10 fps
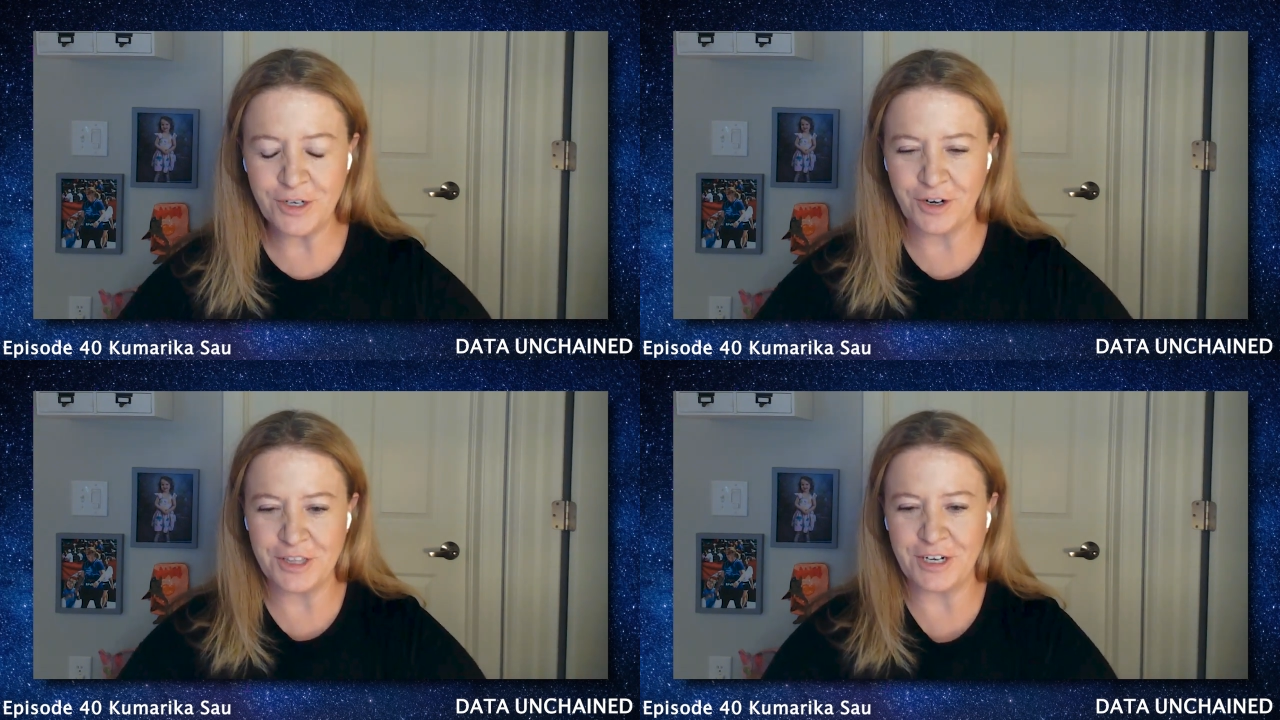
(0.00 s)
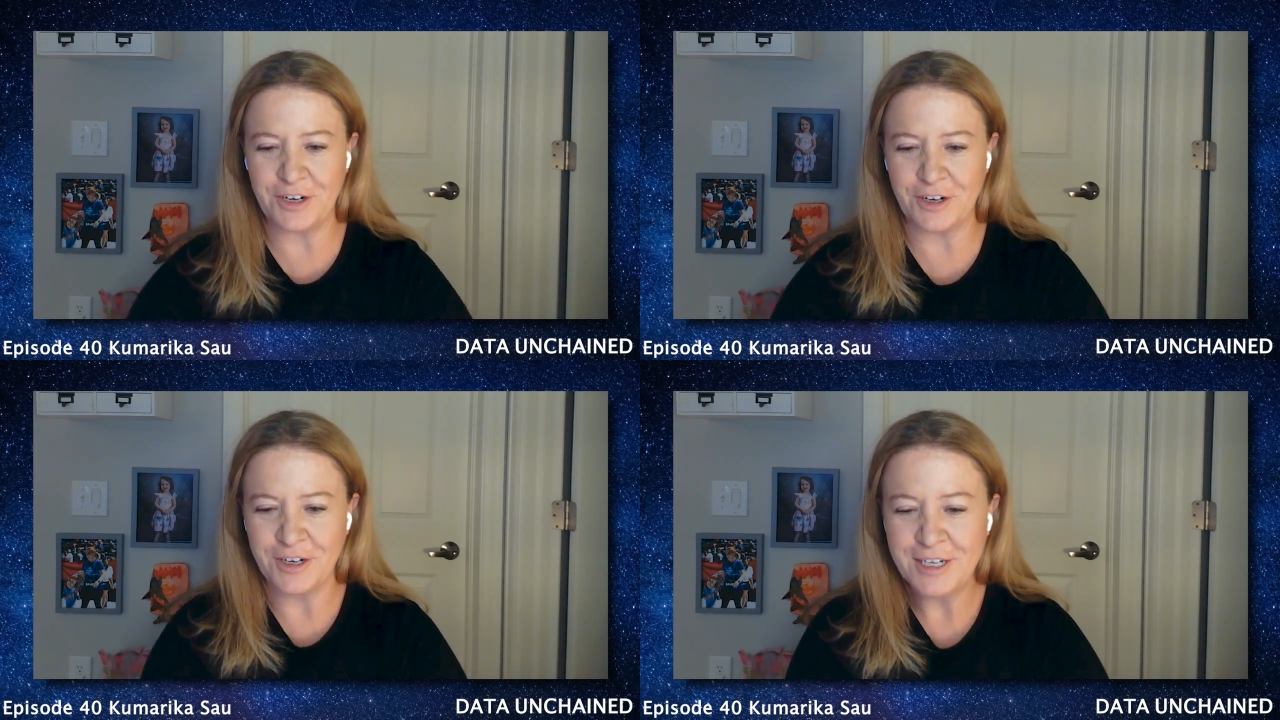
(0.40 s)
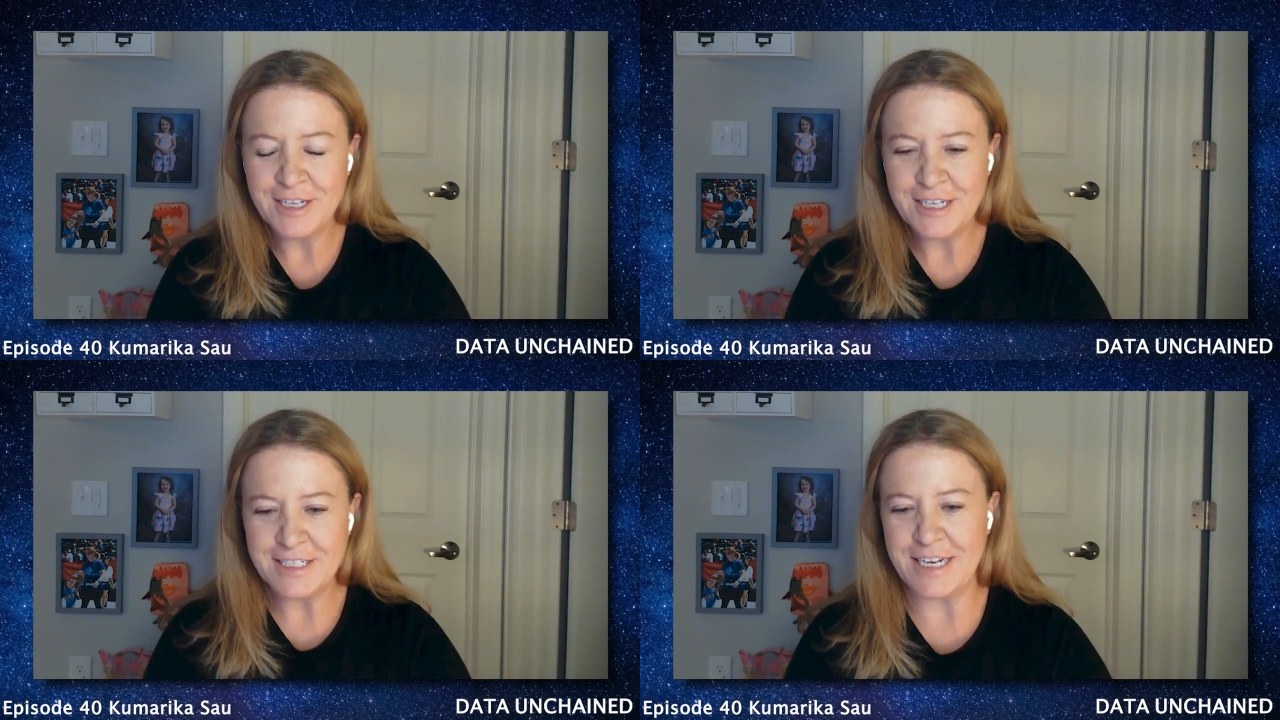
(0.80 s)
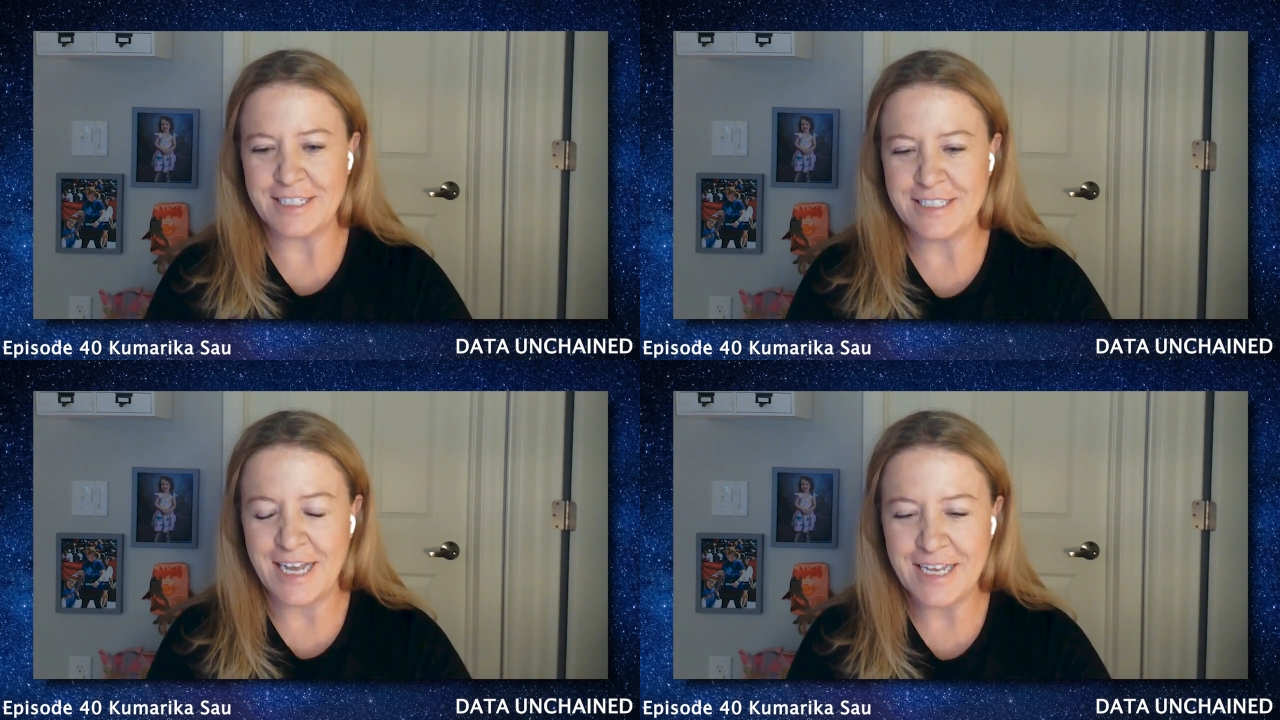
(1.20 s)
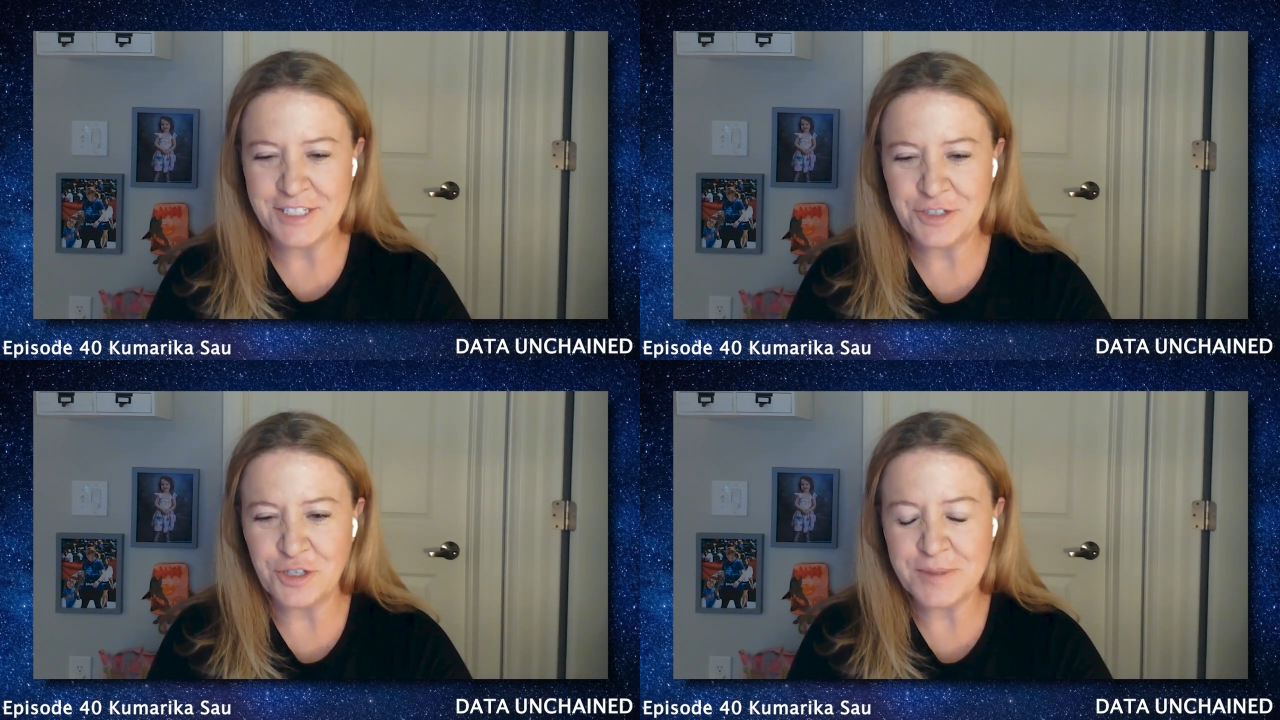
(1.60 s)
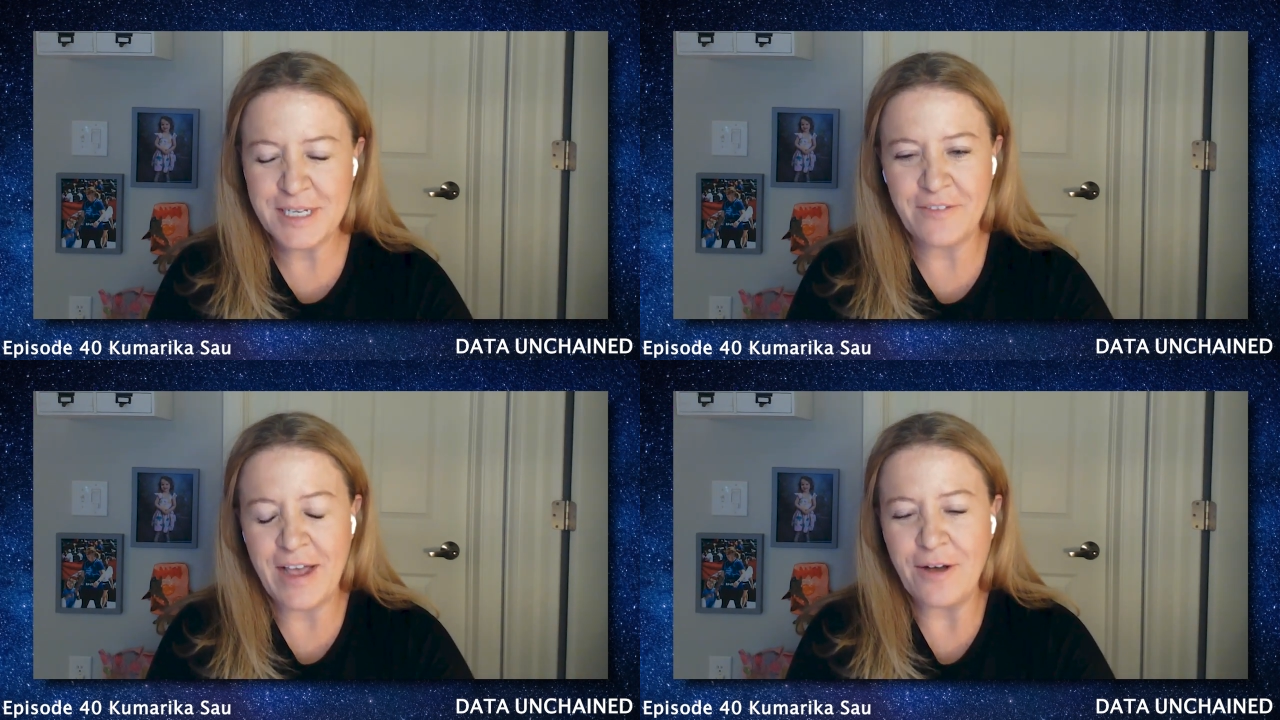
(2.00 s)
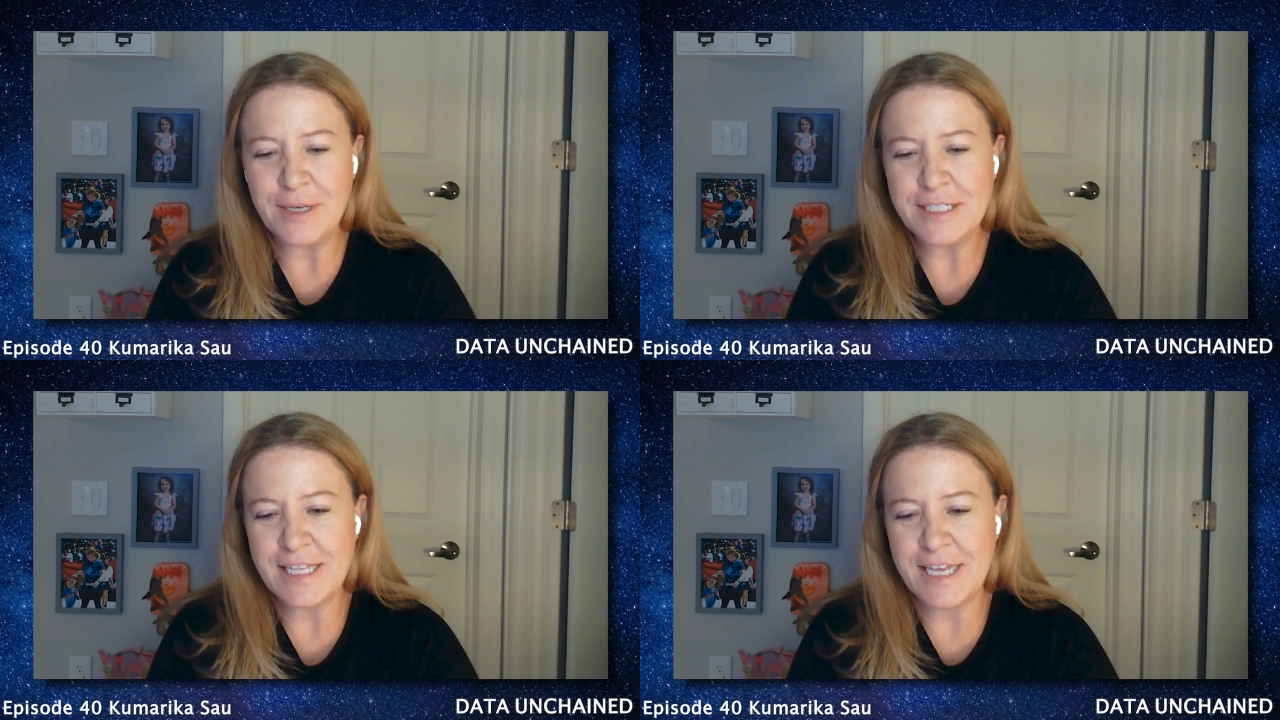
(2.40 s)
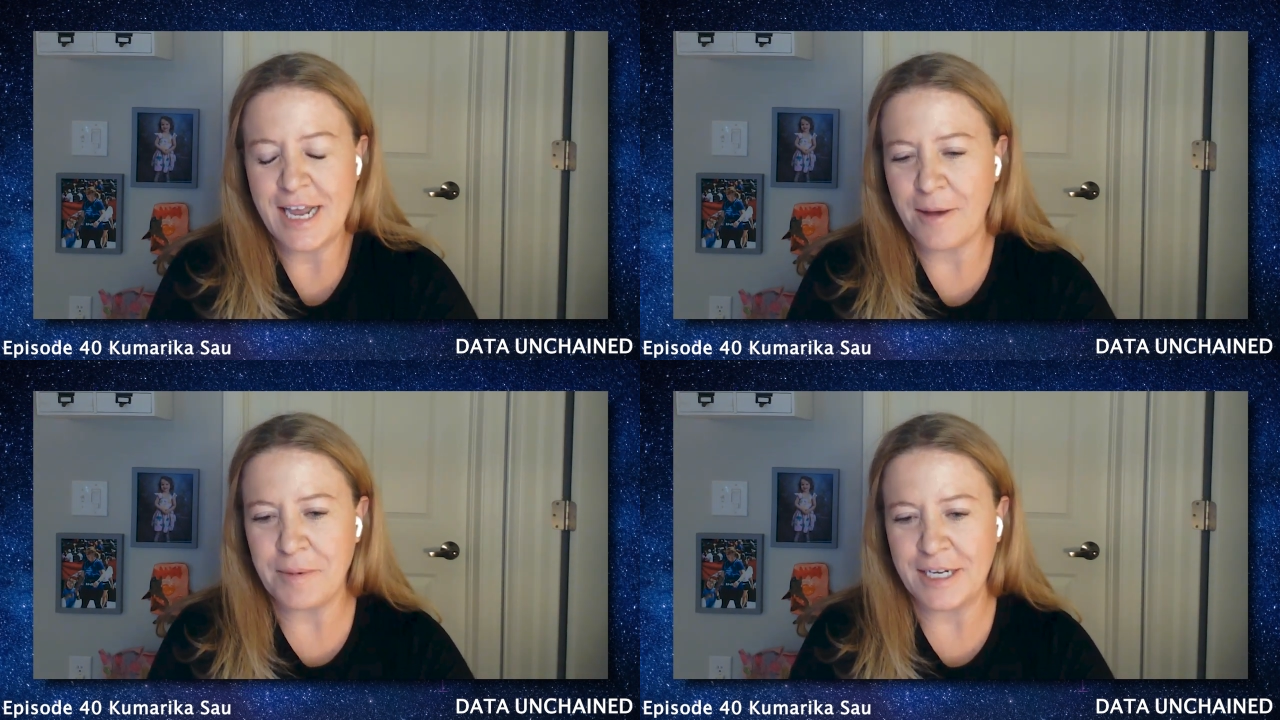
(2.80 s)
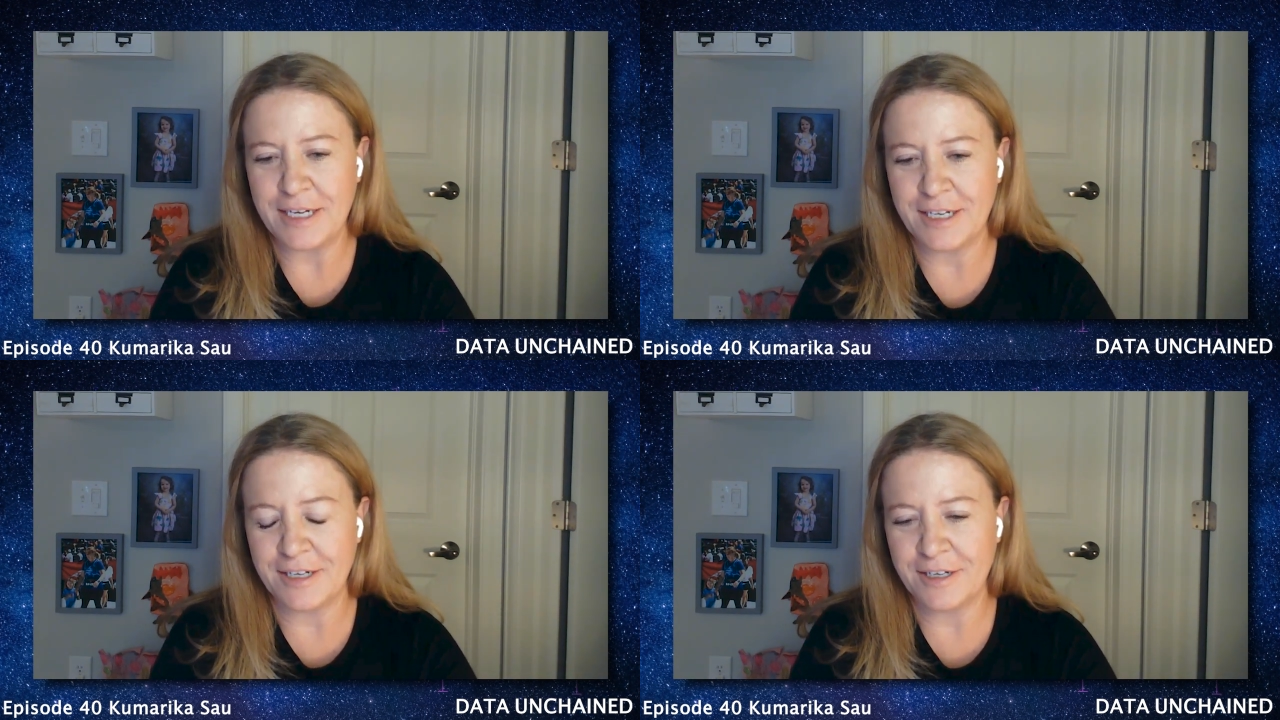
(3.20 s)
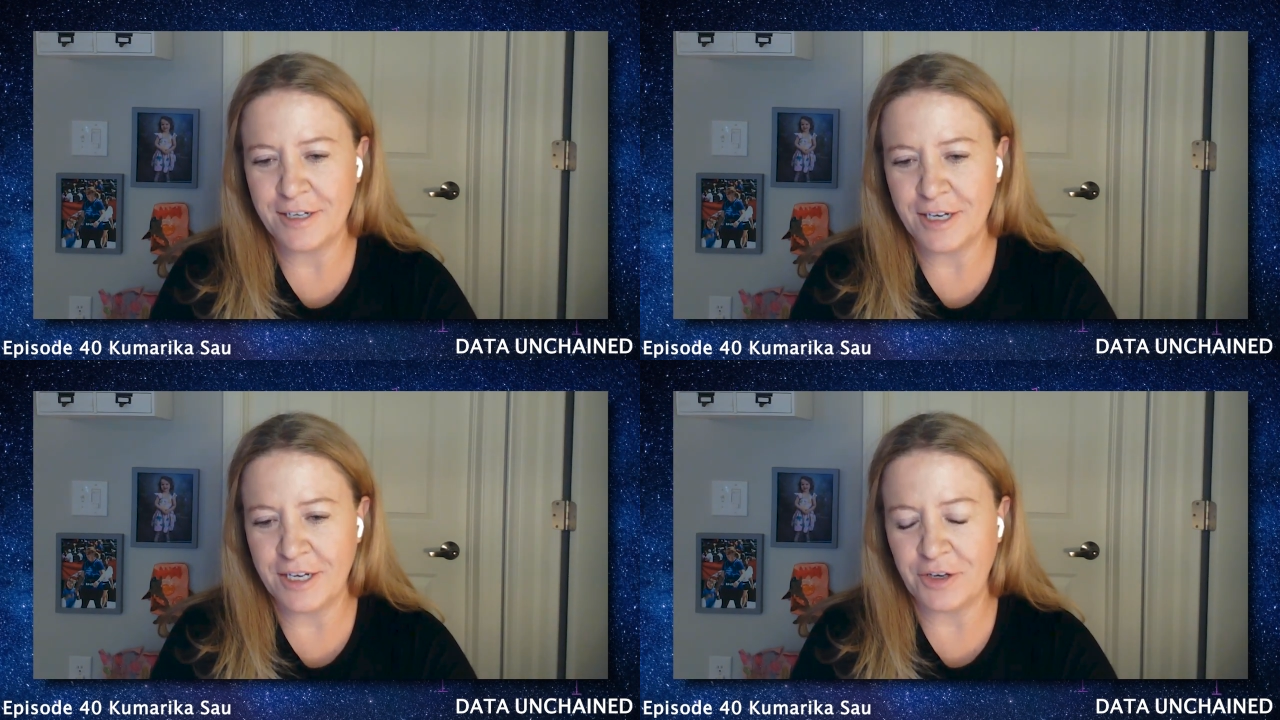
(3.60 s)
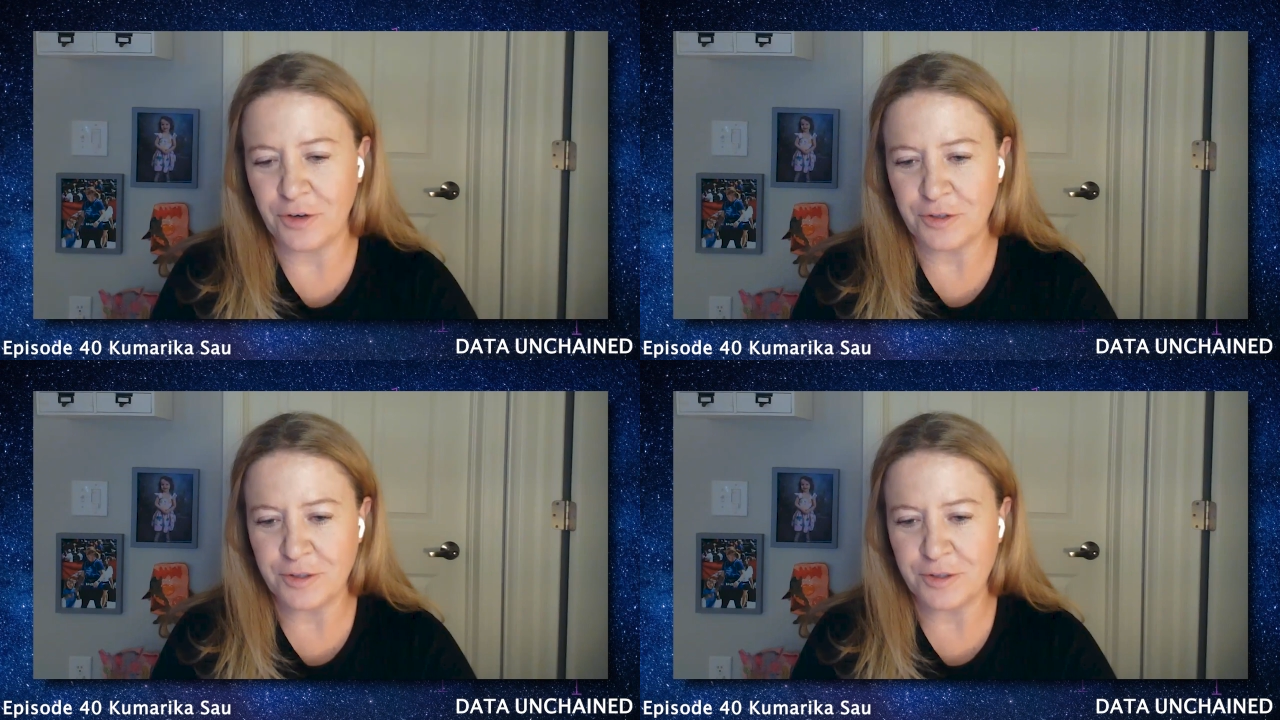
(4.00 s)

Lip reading: Are there data science groups? Kind of how is that happening in your